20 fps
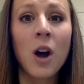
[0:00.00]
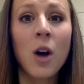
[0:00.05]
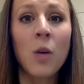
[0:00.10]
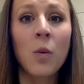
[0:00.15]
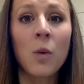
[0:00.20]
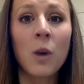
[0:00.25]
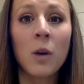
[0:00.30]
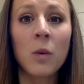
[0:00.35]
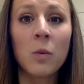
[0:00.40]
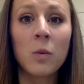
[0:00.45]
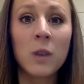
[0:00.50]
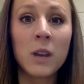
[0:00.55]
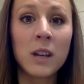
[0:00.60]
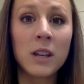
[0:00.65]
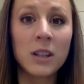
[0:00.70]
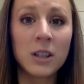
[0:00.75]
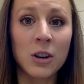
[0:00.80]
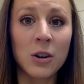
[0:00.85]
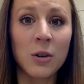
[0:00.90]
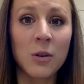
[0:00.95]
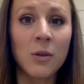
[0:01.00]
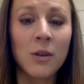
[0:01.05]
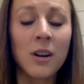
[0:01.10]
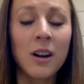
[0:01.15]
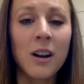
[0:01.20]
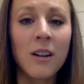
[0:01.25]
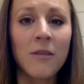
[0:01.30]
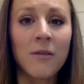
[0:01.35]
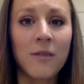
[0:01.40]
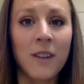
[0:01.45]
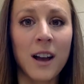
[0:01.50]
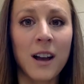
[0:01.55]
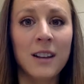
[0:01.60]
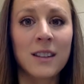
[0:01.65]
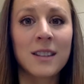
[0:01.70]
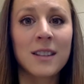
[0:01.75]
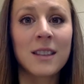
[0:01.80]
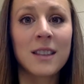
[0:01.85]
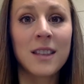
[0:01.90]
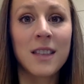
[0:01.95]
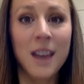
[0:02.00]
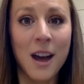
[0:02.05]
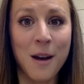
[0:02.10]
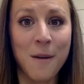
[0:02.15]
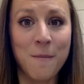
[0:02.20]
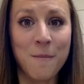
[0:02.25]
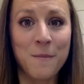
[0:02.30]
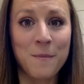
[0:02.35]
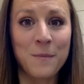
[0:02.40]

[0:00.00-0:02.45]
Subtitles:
what we do affects them.